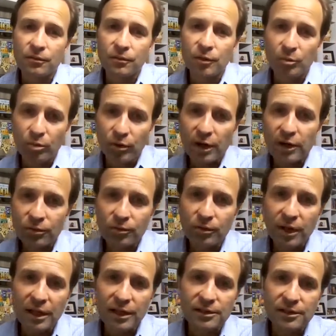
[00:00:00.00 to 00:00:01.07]
the breakthrough
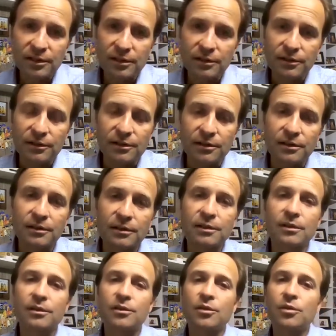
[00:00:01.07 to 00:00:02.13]
cases
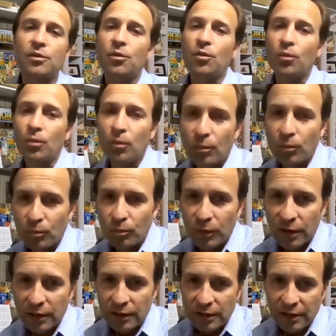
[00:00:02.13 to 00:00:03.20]
in